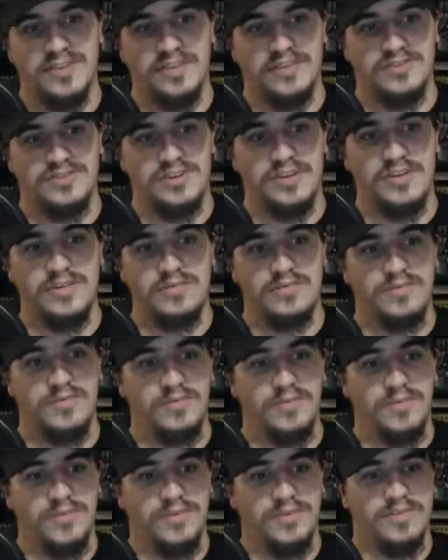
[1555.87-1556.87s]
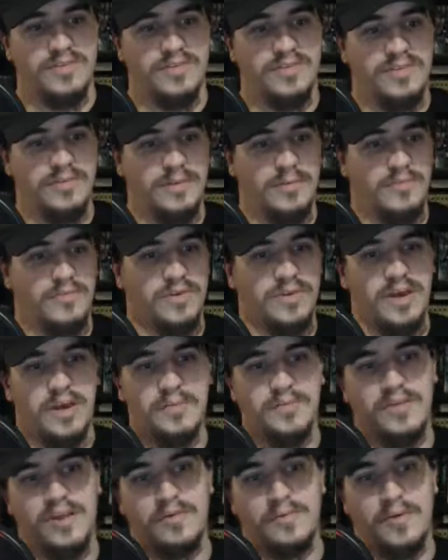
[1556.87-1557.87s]
she
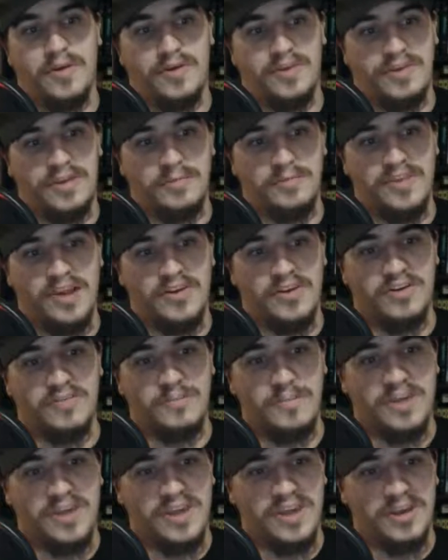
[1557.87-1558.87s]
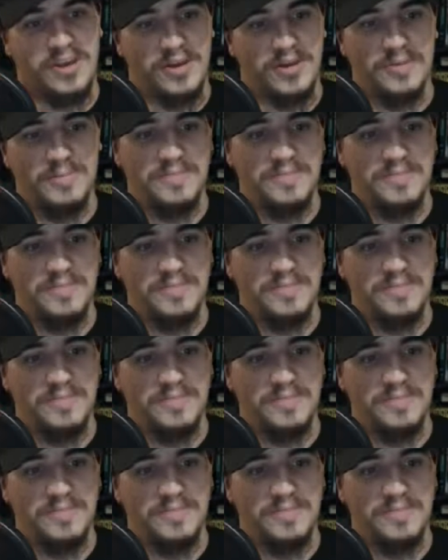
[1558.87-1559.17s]
comes out in a bikini.